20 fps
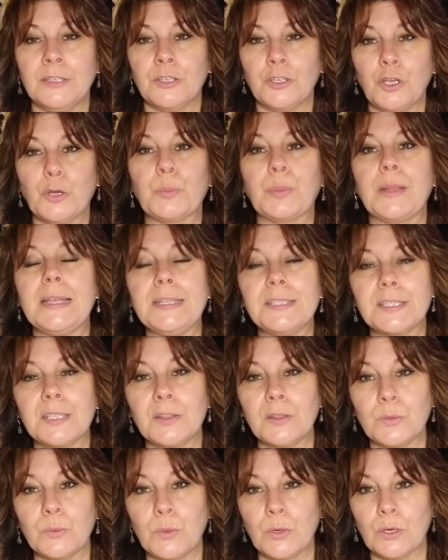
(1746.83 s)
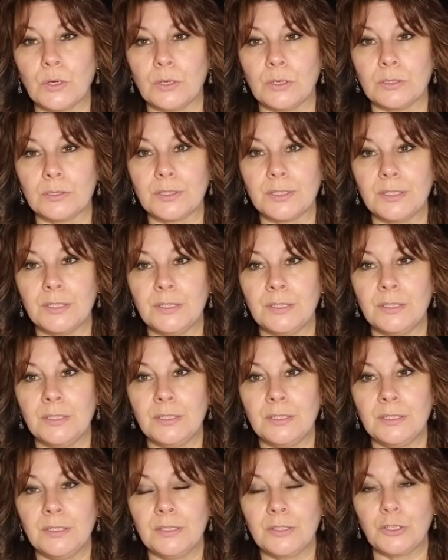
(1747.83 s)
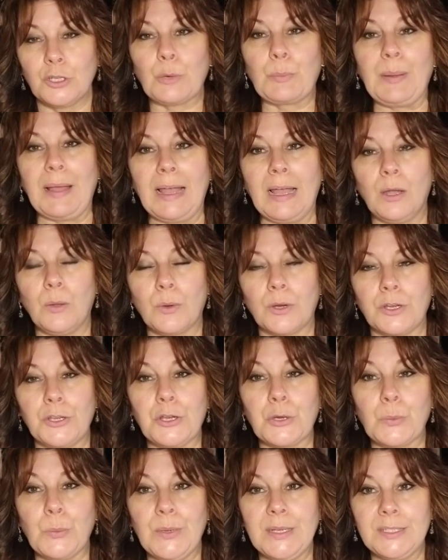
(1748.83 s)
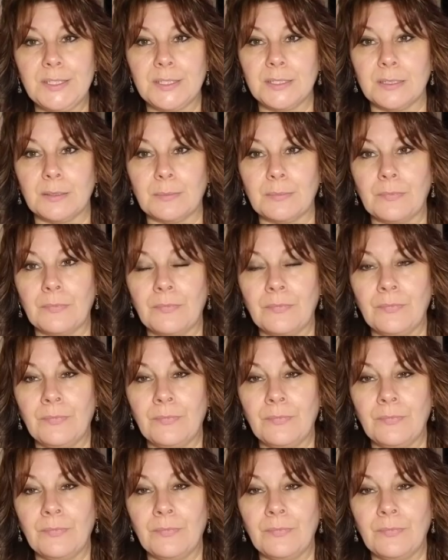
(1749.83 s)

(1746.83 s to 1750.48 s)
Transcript: Your place in the world. Your power. Your wisdom.